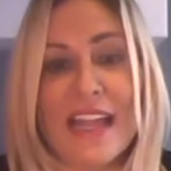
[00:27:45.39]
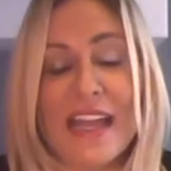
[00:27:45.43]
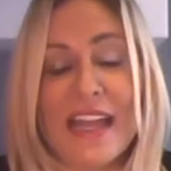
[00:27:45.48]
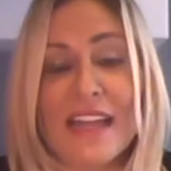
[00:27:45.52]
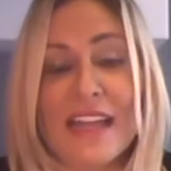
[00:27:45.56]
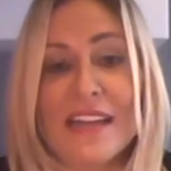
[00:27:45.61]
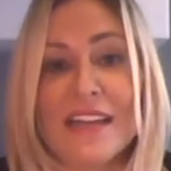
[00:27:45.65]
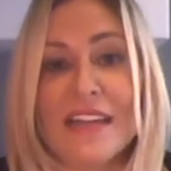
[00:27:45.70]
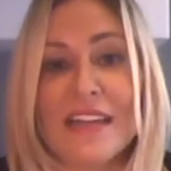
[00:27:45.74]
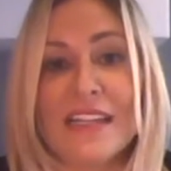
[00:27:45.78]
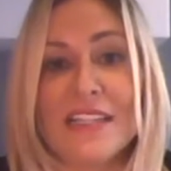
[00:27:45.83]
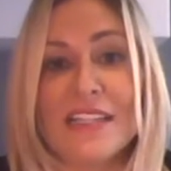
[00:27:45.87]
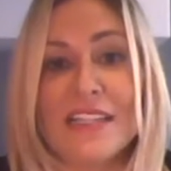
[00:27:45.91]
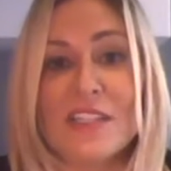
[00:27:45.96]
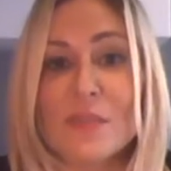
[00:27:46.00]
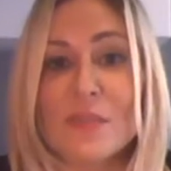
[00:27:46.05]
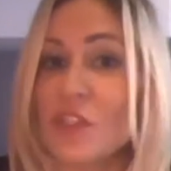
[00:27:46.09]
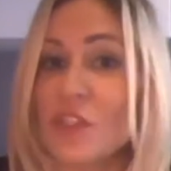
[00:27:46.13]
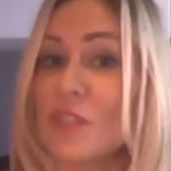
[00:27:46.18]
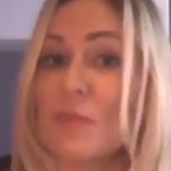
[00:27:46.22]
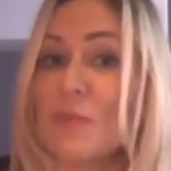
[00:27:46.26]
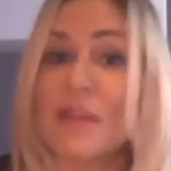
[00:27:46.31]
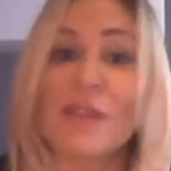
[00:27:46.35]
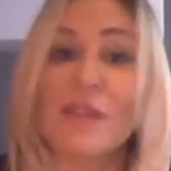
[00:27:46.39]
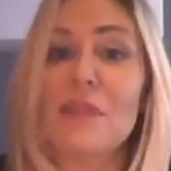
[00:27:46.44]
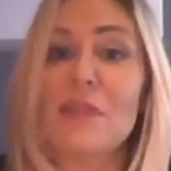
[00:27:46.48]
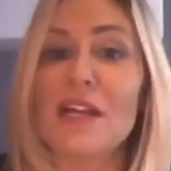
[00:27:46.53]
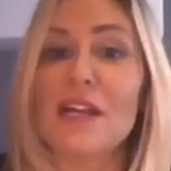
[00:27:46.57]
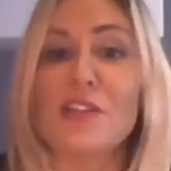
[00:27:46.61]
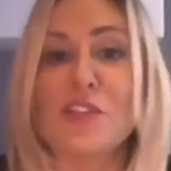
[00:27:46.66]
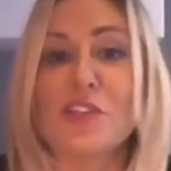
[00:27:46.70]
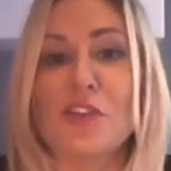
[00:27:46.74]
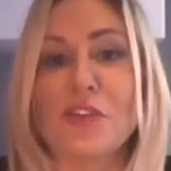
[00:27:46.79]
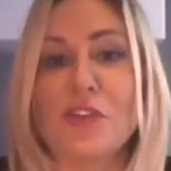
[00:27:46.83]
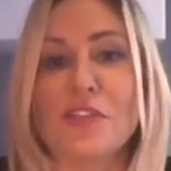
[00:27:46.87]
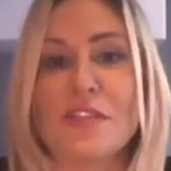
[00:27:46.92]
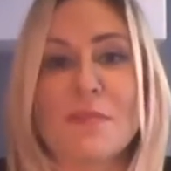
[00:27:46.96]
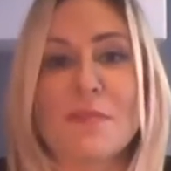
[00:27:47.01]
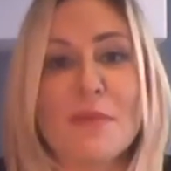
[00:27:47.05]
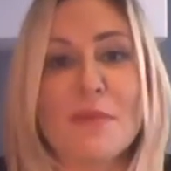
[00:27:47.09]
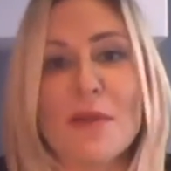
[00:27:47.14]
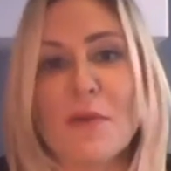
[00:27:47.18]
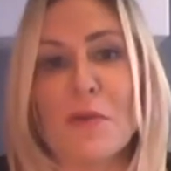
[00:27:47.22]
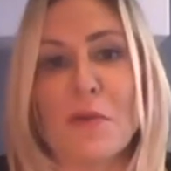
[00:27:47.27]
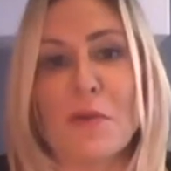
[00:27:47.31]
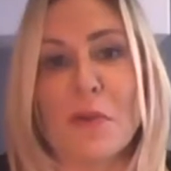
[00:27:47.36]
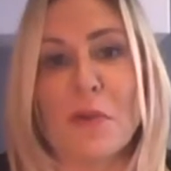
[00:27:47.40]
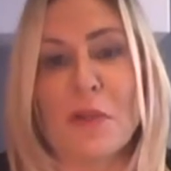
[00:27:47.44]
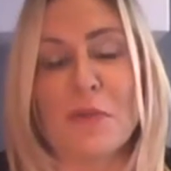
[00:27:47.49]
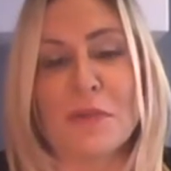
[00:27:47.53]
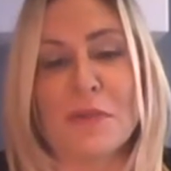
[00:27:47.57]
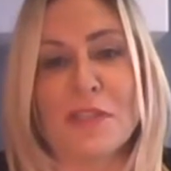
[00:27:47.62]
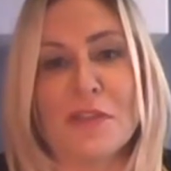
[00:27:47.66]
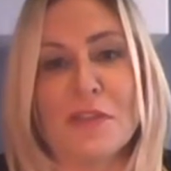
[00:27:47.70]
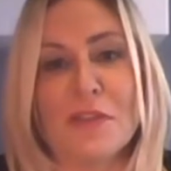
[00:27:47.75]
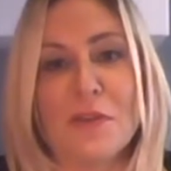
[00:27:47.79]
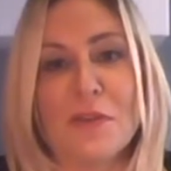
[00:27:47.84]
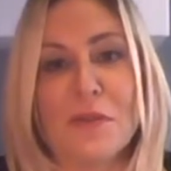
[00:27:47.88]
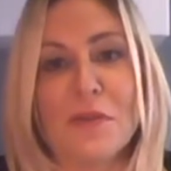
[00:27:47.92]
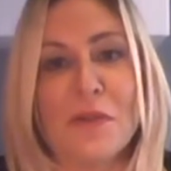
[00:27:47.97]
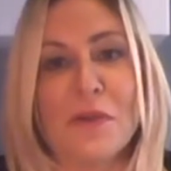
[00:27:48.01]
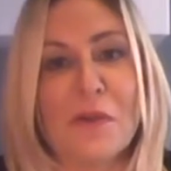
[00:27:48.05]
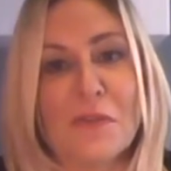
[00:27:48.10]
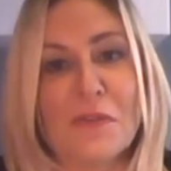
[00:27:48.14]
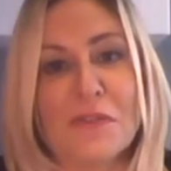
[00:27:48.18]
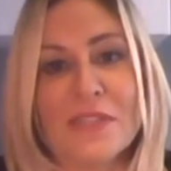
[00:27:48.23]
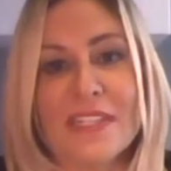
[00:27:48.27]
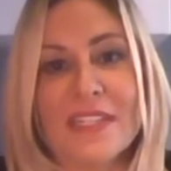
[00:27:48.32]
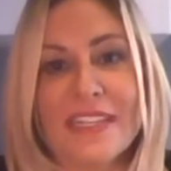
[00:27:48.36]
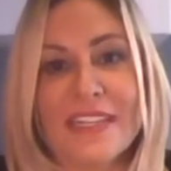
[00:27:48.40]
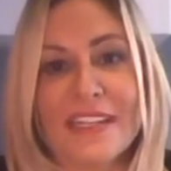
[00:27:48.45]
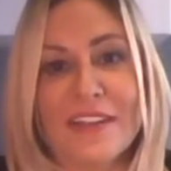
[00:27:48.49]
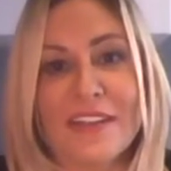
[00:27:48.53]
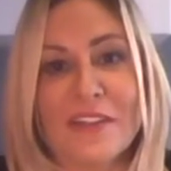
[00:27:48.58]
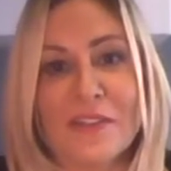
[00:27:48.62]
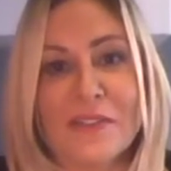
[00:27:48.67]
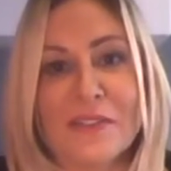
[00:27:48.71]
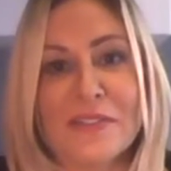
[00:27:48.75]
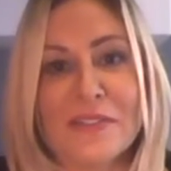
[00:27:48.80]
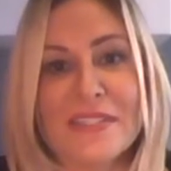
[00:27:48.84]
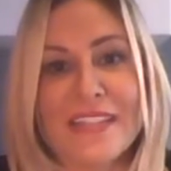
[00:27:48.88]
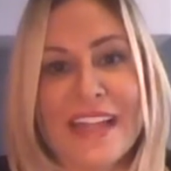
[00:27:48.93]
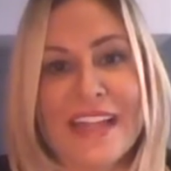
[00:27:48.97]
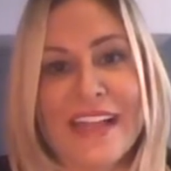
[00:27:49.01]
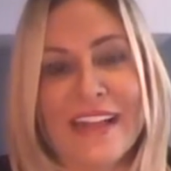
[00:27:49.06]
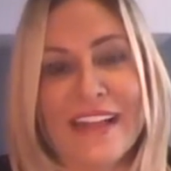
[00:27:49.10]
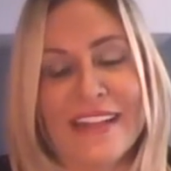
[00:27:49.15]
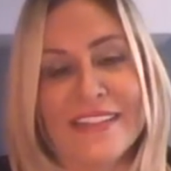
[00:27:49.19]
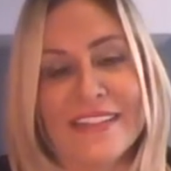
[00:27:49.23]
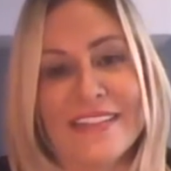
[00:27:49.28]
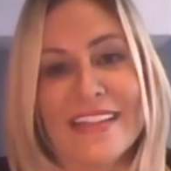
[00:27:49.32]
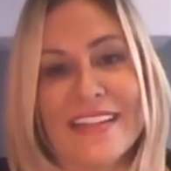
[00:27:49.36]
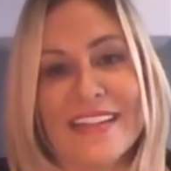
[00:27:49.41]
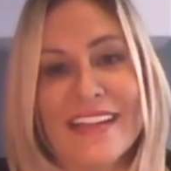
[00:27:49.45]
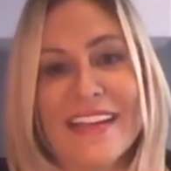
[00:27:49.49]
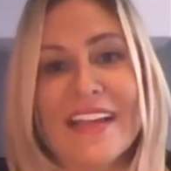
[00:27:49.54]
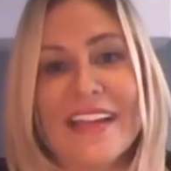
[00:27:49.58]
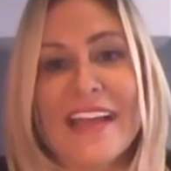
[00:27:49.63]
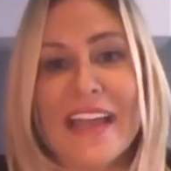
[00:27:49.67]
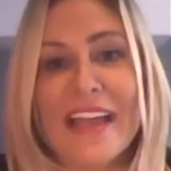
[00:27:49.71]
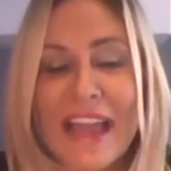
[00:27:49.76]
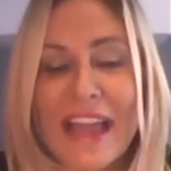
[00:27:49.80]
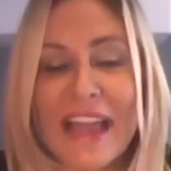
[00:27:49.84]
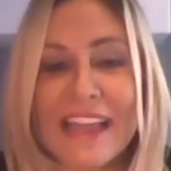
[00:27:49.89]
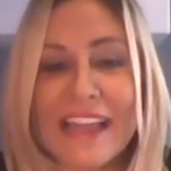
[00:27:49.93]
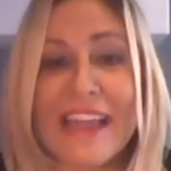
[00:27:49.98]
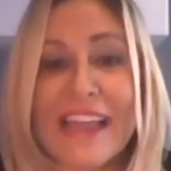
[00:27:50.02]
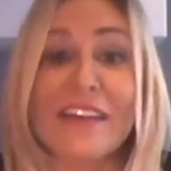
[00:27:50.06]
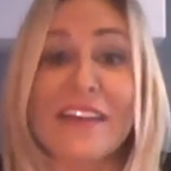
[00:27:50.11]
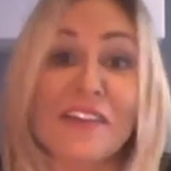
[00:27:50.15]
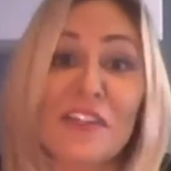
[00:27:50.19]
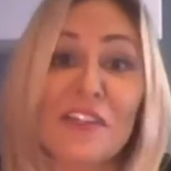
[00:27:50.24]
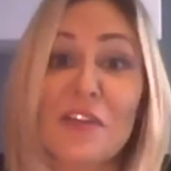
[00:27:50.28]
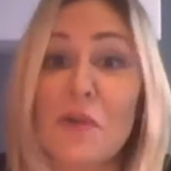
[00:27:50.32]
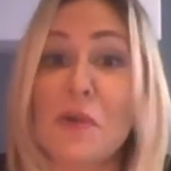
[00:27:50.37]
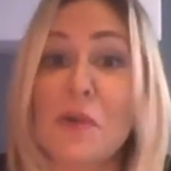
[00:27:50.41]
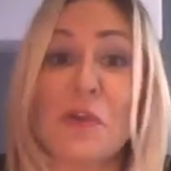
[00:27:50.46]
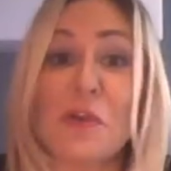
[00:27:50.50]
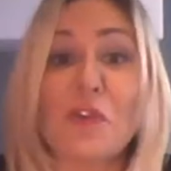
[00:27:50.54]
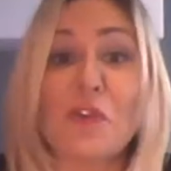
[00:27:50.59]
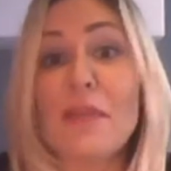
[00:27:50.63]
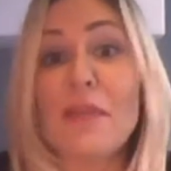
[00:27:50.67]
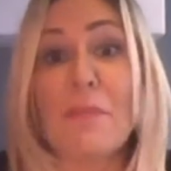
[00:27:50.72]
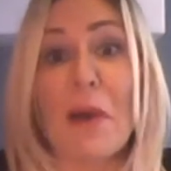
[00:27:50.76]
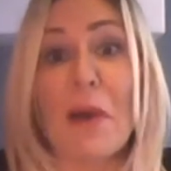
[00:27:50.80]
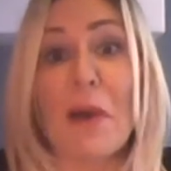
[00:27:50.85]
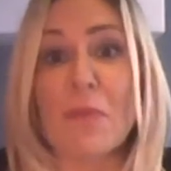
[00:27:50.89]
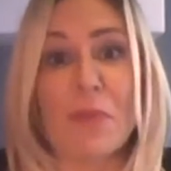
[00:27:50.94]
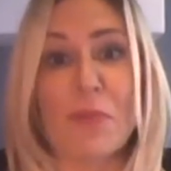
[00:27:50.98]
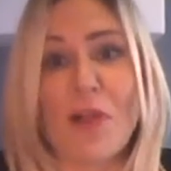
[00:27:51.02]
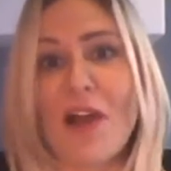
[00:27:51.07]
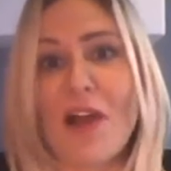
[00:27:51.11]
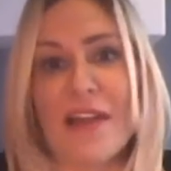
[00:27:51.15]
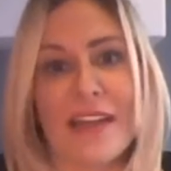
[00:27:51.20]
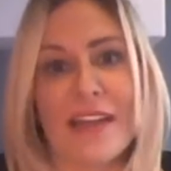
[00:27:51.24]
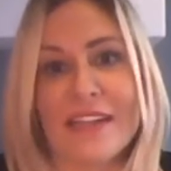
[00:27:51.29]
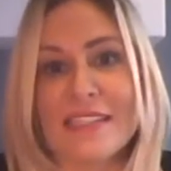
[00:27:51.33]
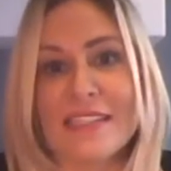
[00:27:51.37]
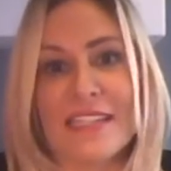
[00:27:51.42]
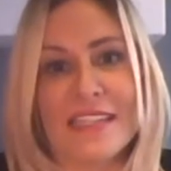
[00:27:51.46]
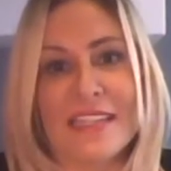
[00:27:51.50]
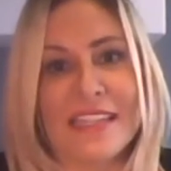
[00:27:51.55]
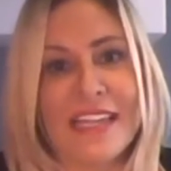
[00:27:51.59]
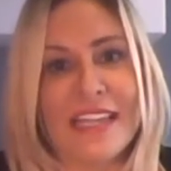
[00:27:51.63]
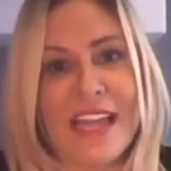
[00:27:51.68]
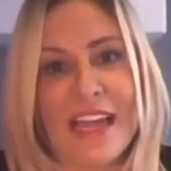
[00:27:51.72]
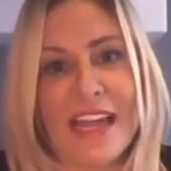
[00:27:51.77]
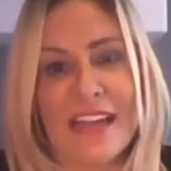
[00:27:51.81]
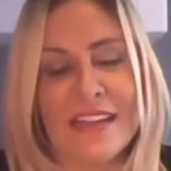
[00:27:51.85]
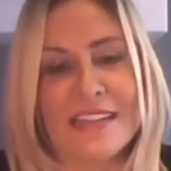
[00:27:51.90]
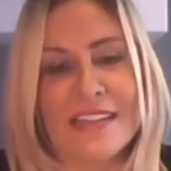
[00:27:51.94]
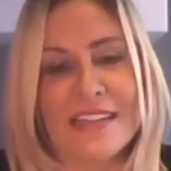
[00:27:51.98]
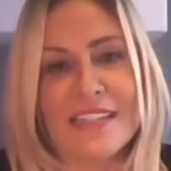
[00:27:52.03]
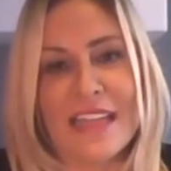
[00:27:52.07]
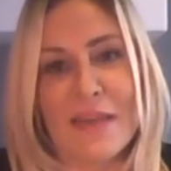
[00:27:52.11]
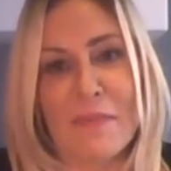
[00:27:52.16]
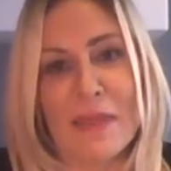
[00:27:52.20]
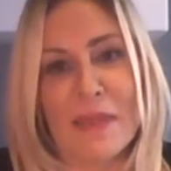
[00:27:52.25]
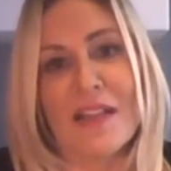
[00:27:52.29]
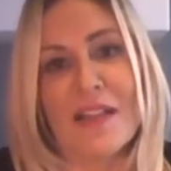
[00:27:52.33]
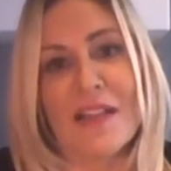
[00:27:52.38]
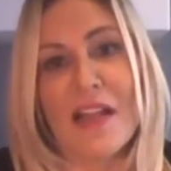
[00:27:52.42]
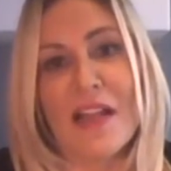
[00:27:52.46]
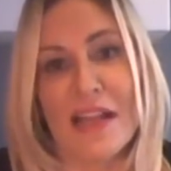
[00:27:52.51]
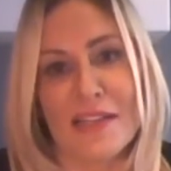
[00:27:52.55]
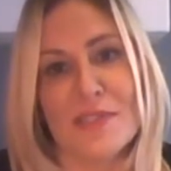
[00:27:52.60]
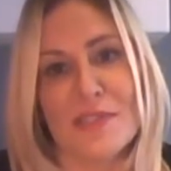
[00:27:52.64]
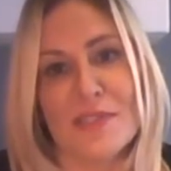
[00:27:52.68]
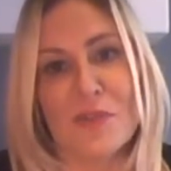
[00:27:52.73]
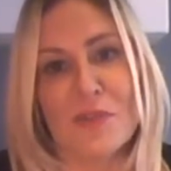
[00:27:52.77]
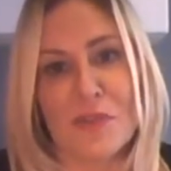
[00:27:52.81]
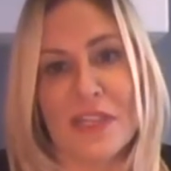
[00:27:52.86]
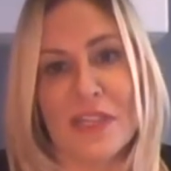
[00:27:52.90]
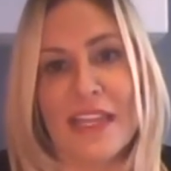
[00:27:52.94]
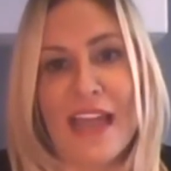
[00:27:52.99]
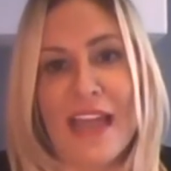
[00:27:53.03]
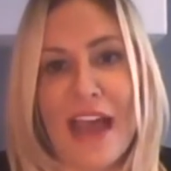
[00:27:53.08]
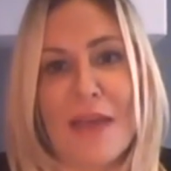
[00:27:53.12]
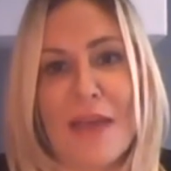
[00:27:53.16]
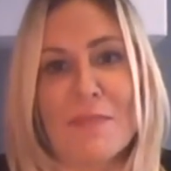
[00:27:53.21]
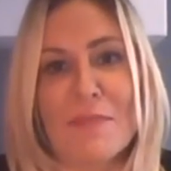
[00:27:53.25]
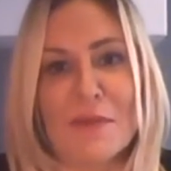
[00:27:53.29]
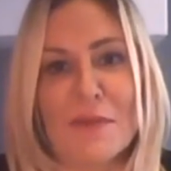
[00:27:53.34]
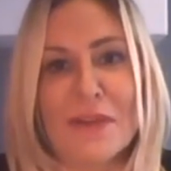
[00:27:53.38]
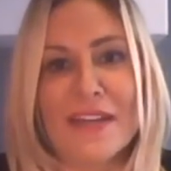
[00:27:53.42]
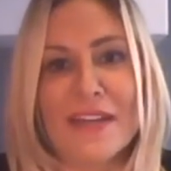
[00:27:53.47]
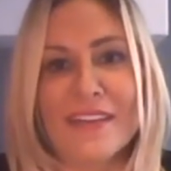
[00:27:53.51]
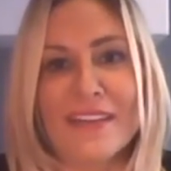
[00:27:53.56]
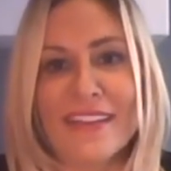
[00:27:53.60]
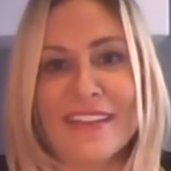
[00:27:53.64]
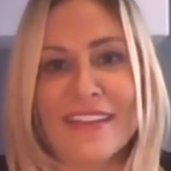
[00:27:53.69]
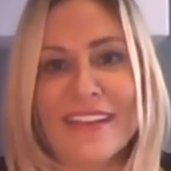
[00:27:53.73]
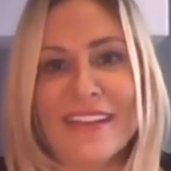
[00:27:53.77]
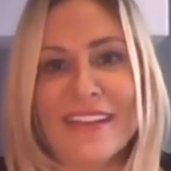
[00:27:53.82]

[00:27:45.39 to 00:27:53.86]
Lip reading: And it's just been a pleasure to be able to work with you over the years and get, a great product at the end that my clients are really happy with.